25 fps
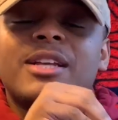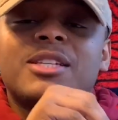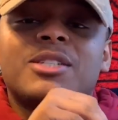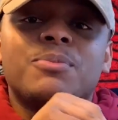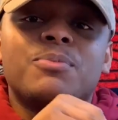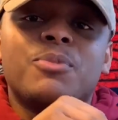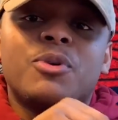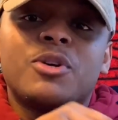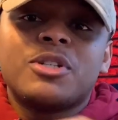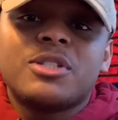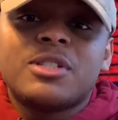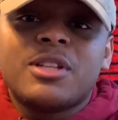some
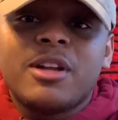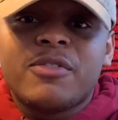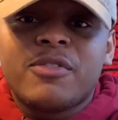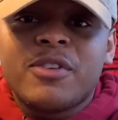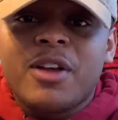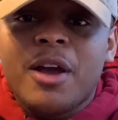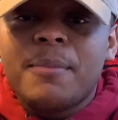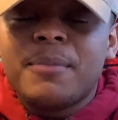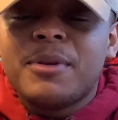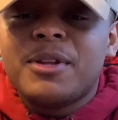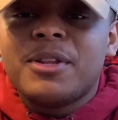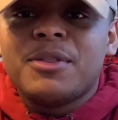more stuff
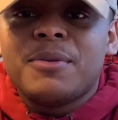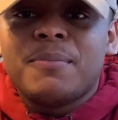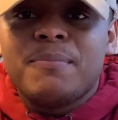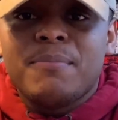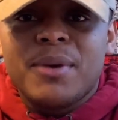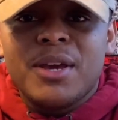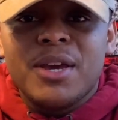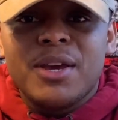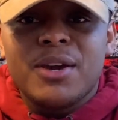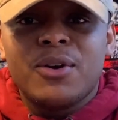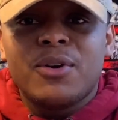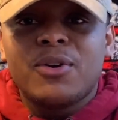coming in
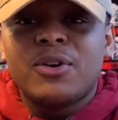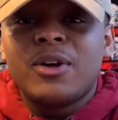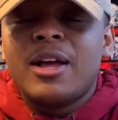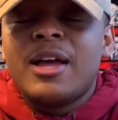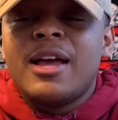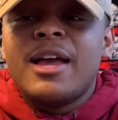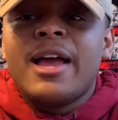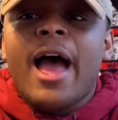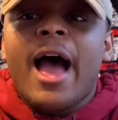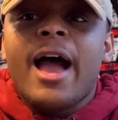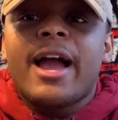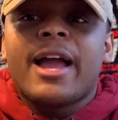the mail.
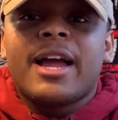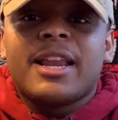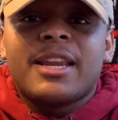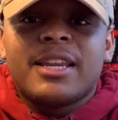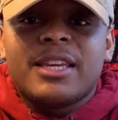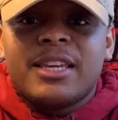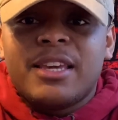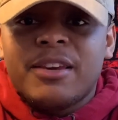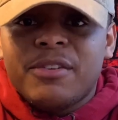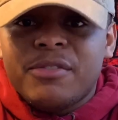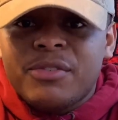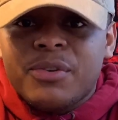I got a
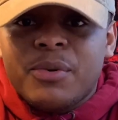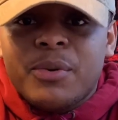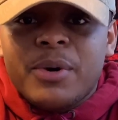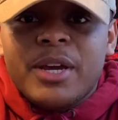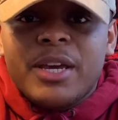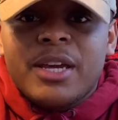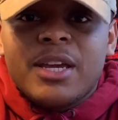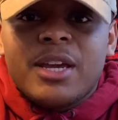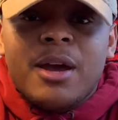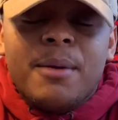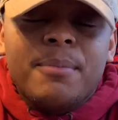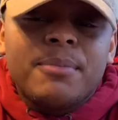
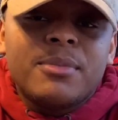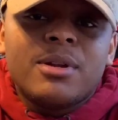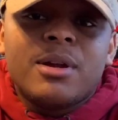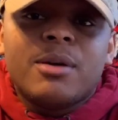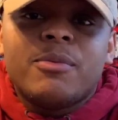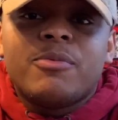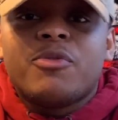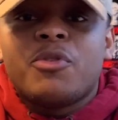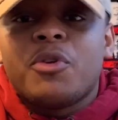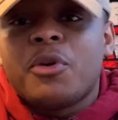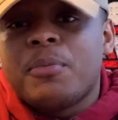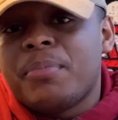giveaway coming
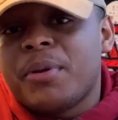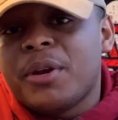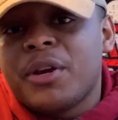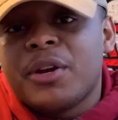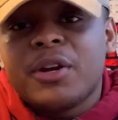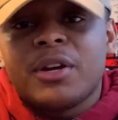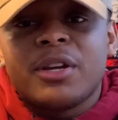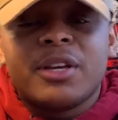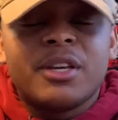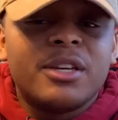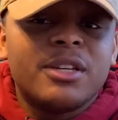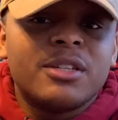up for a pair
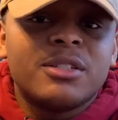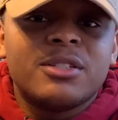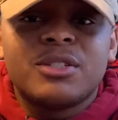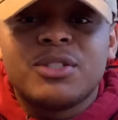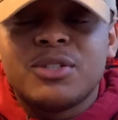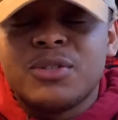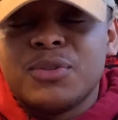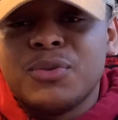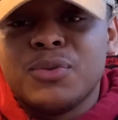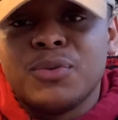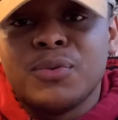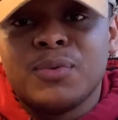of kicks
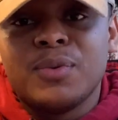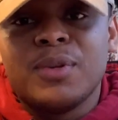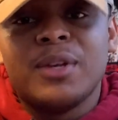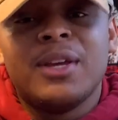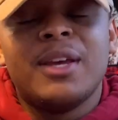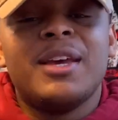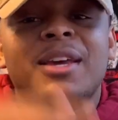soon.